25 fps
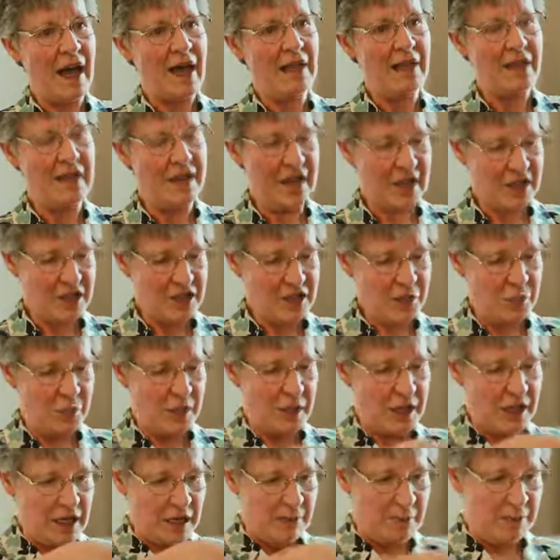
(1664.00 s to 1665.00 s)
And next
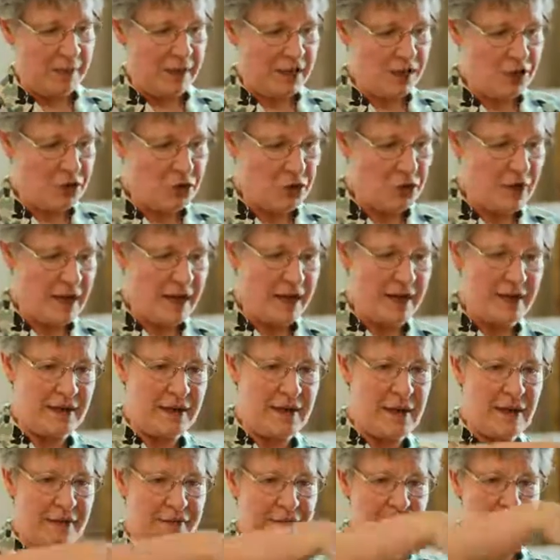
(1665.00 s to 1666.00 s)
week a big
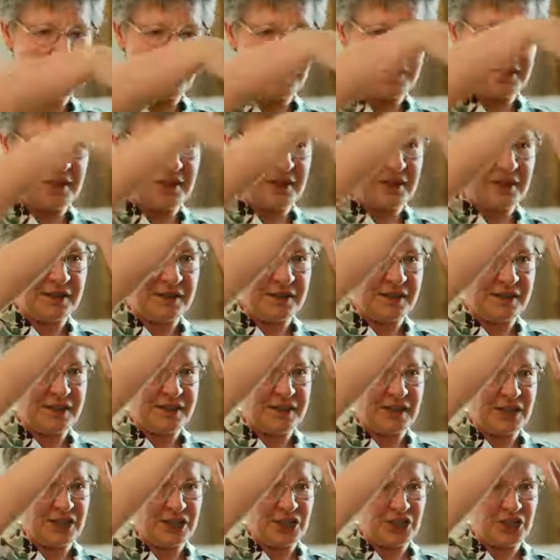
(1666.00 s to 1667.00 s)
crane lifts the
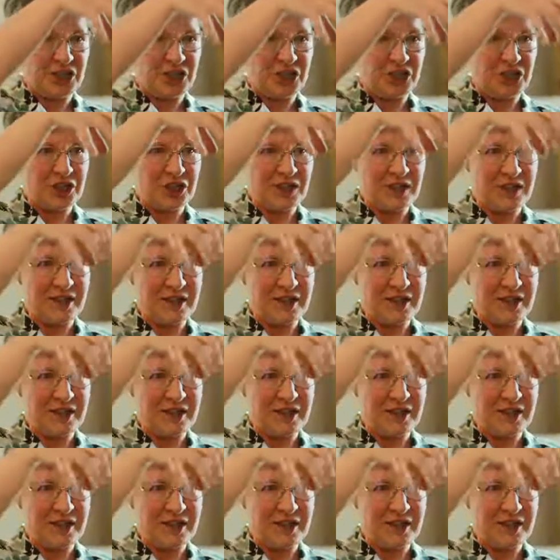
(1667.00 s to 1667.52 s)
dish